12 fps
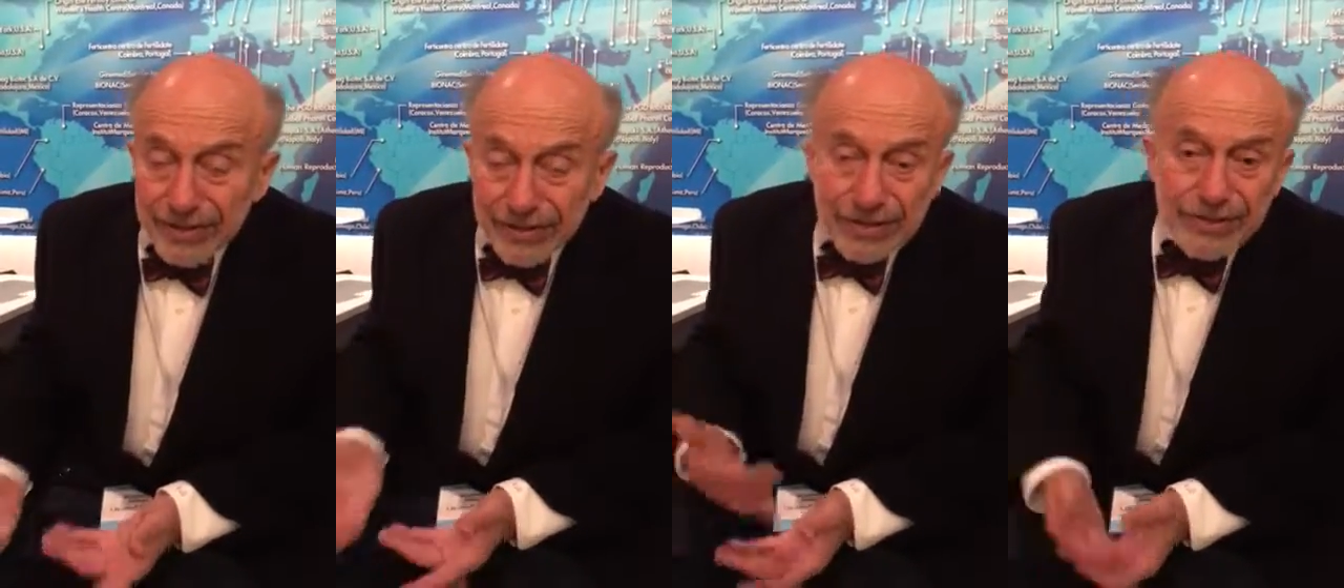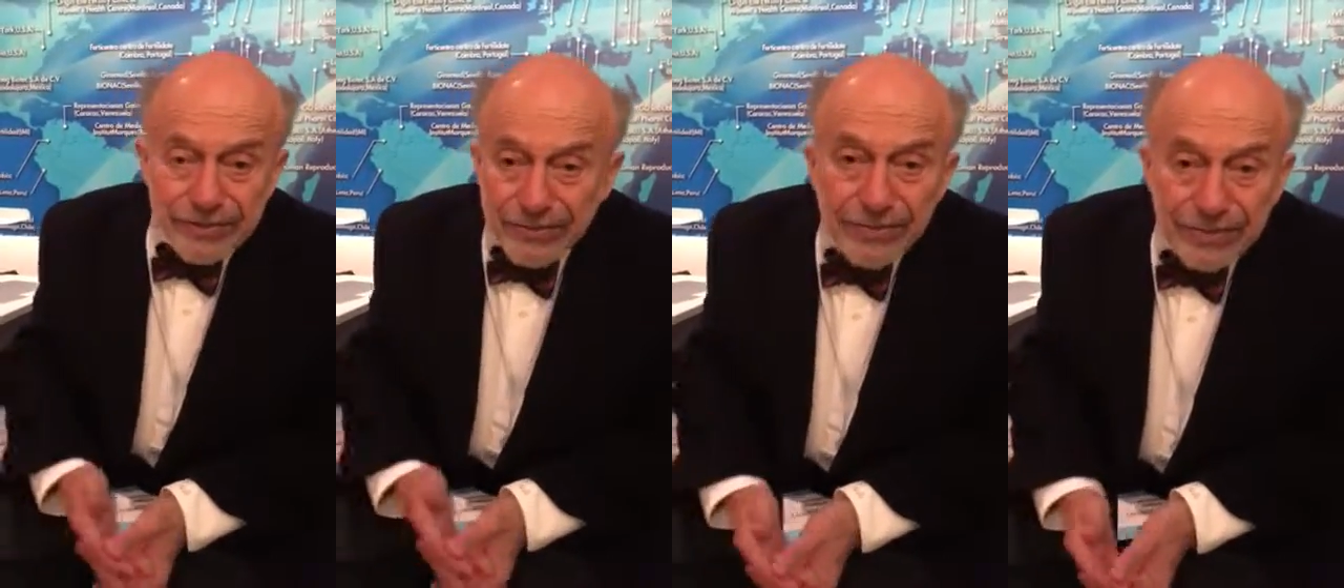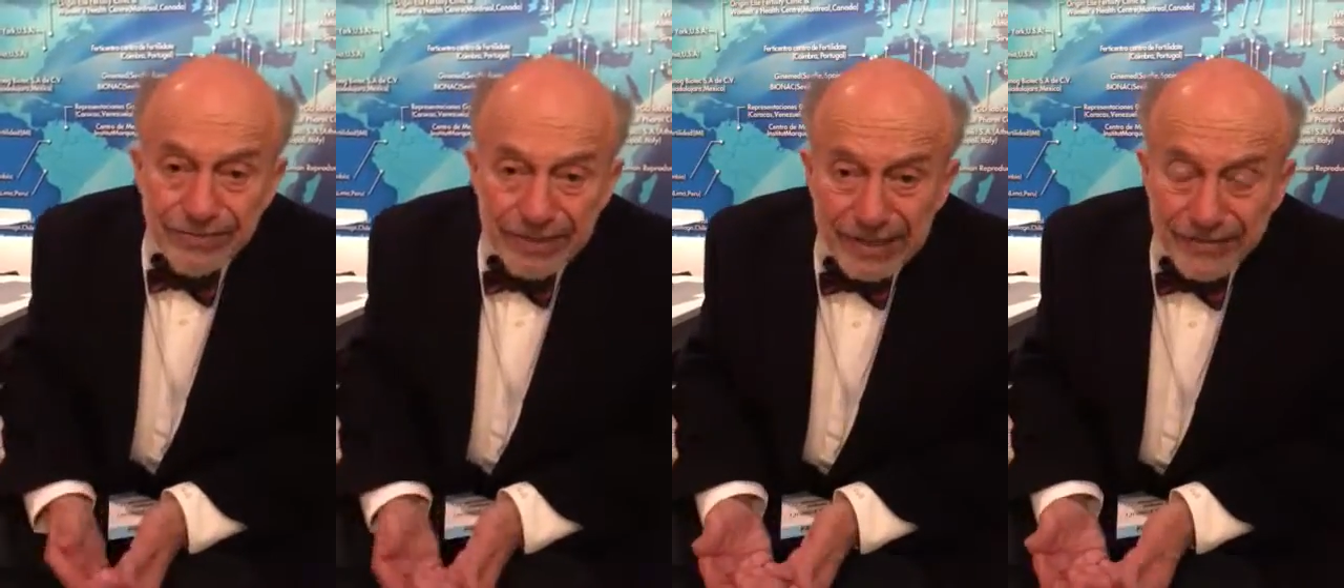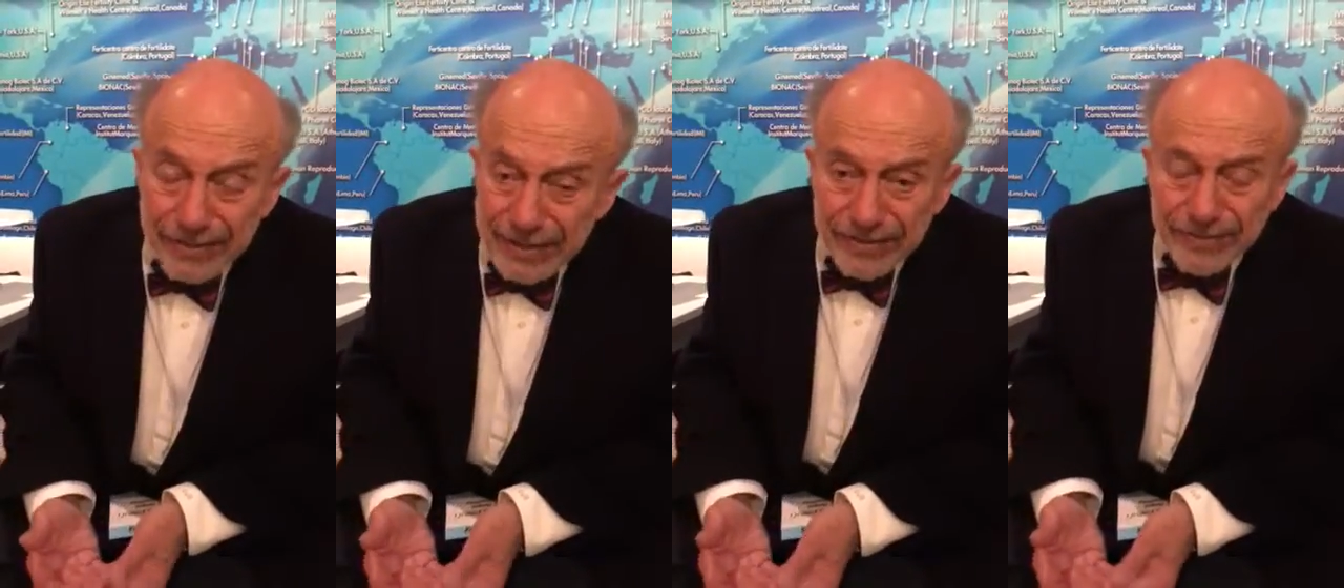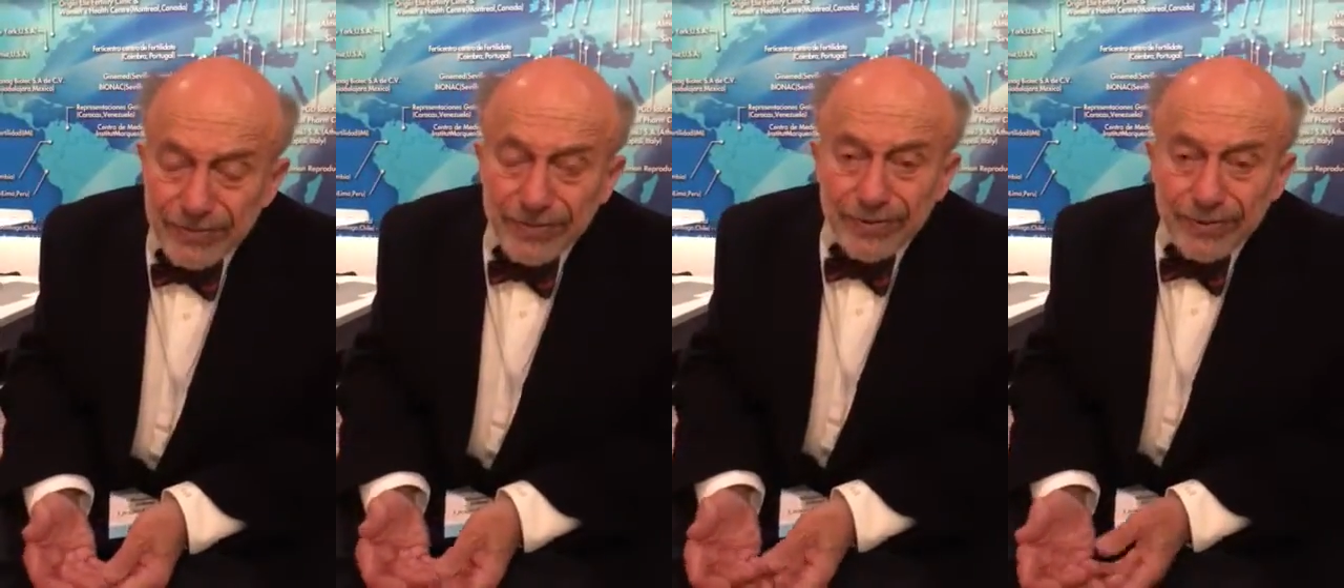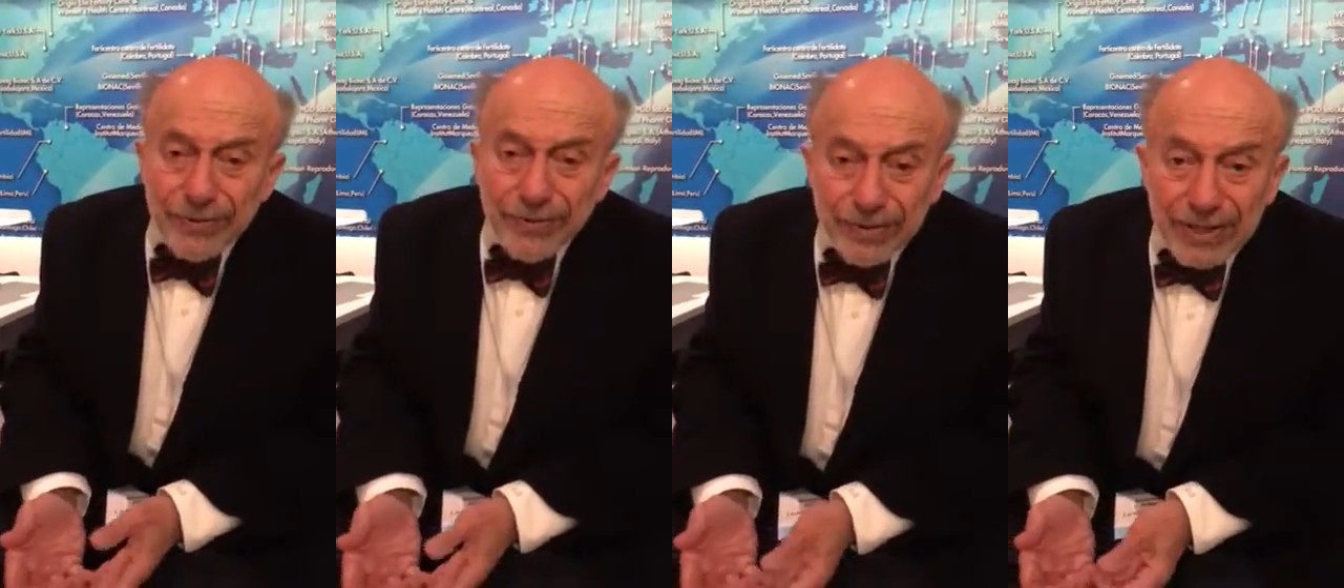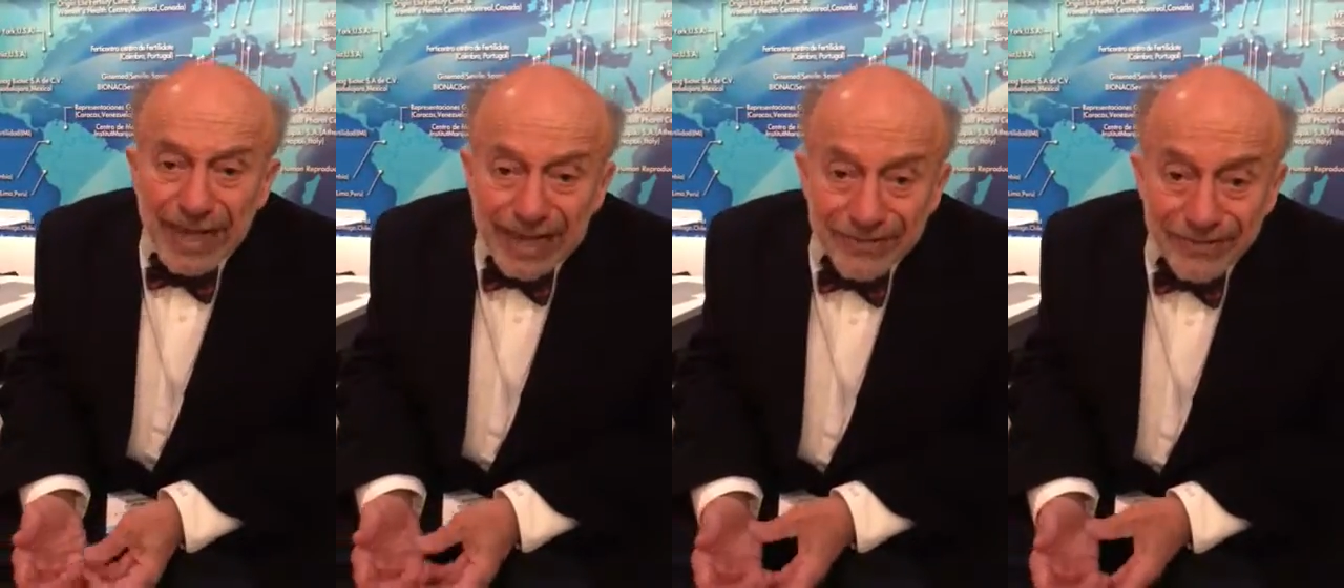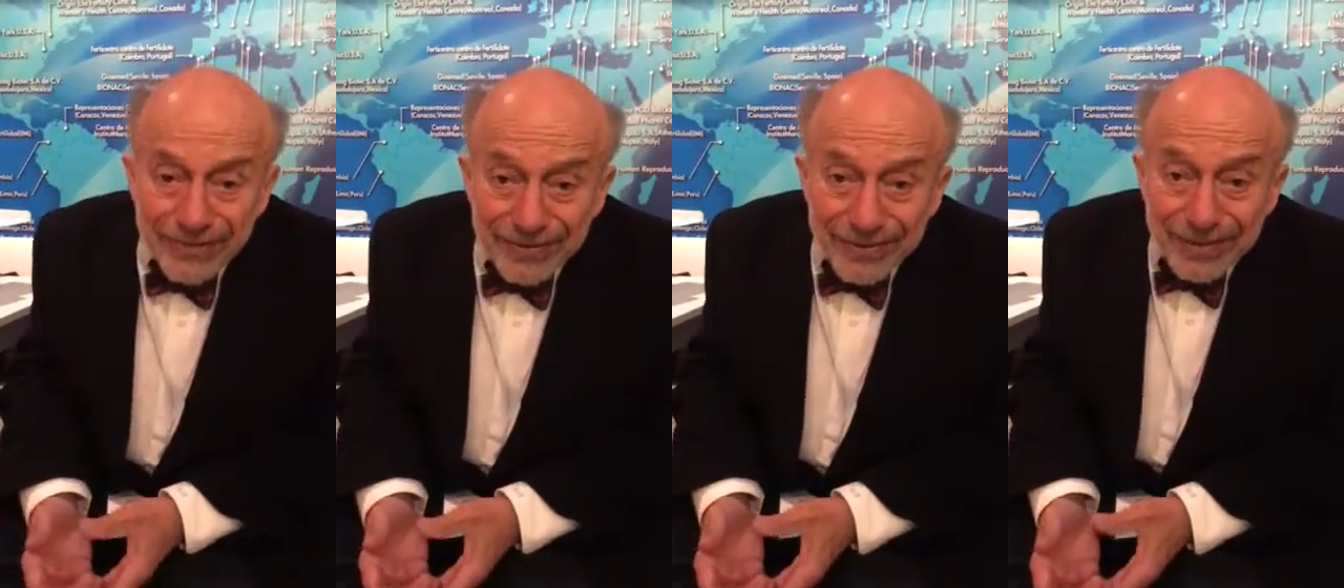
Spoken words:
that's her only five eggs for her whole life.